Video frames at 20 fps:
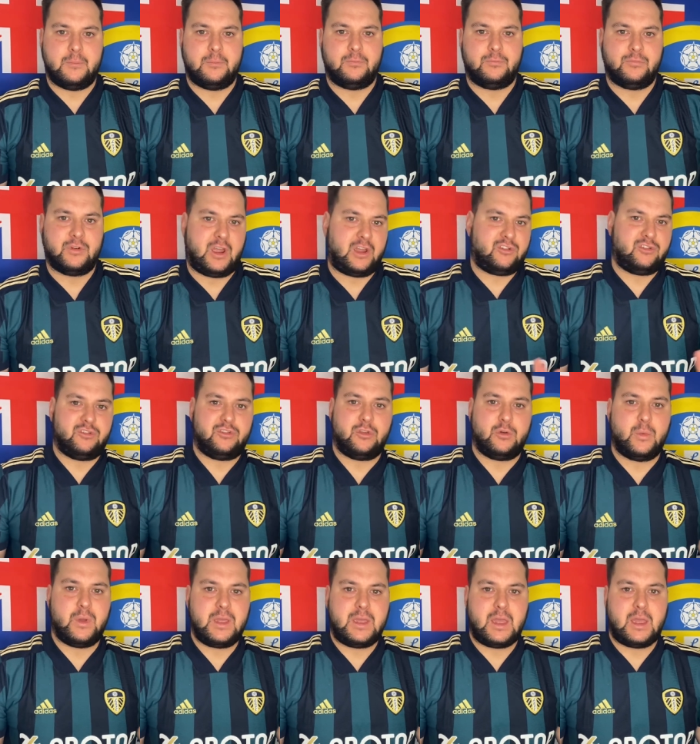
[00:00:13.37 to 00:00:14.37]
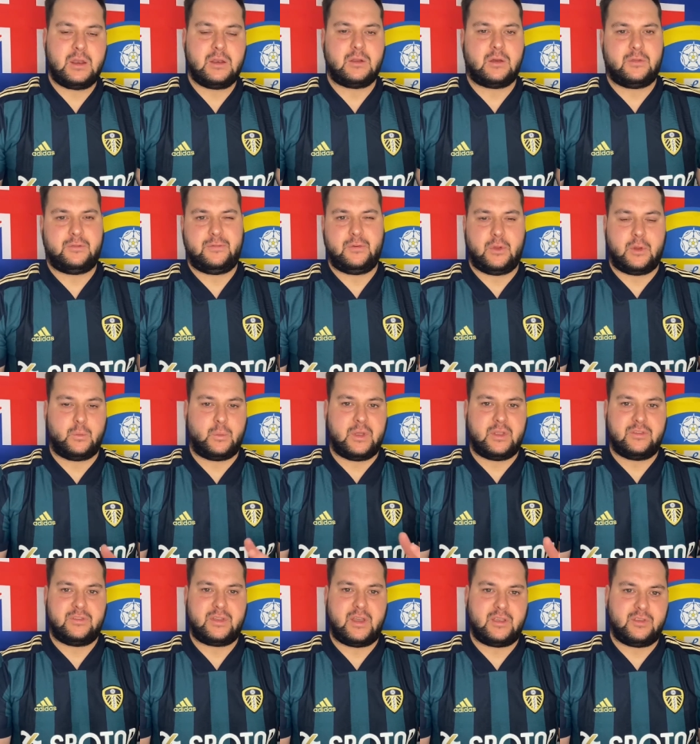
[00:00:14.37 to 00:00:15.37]
reaction to the weekend. I feel like
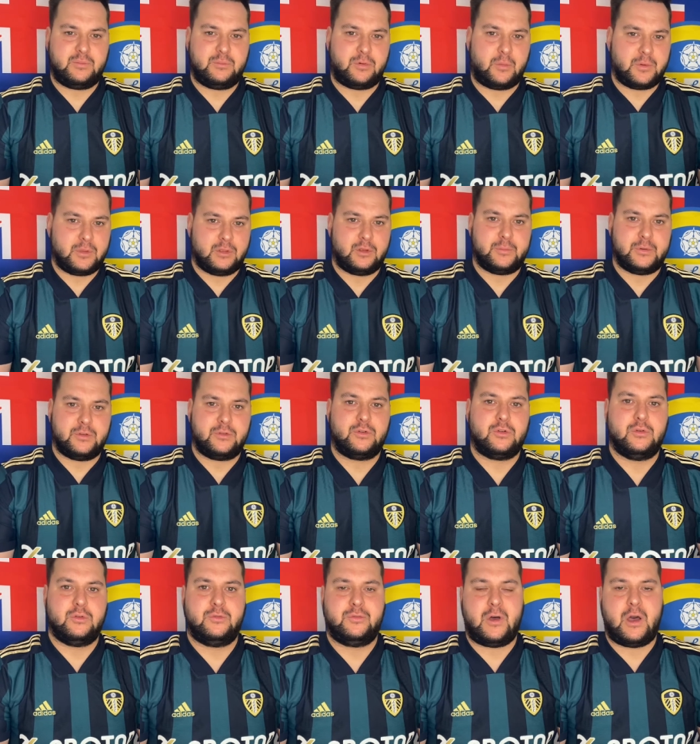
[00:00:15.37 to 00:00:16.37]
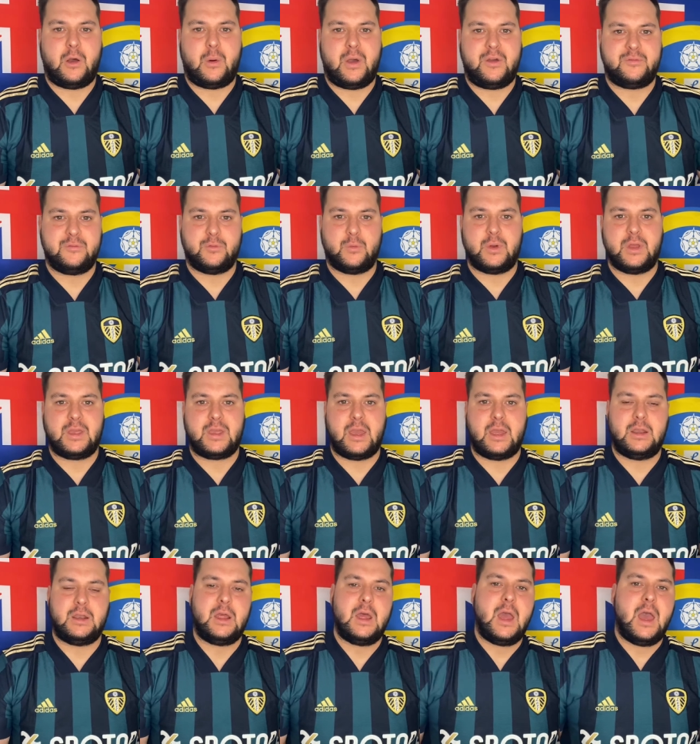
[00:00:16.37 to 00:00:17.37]
Wednesday is probably a little bit too far away from the
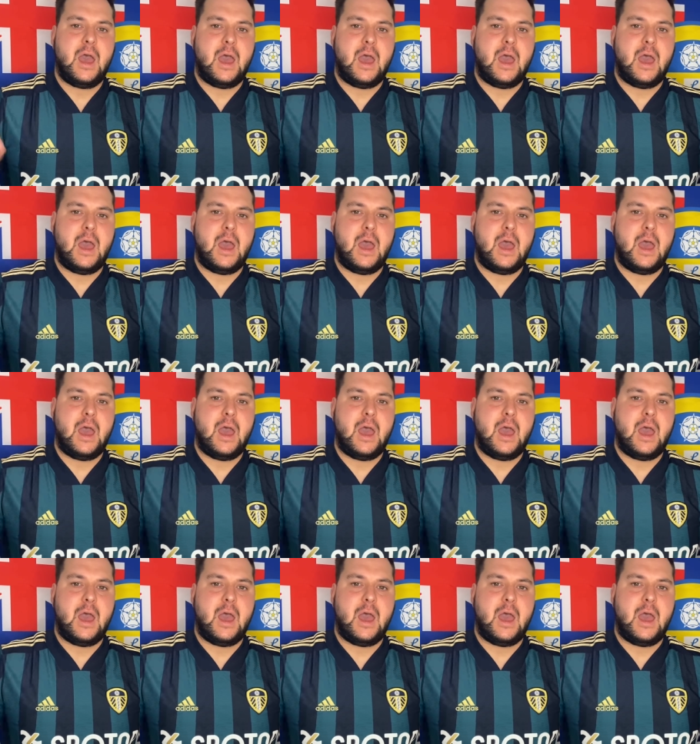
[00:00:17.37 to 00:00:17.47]
weekend.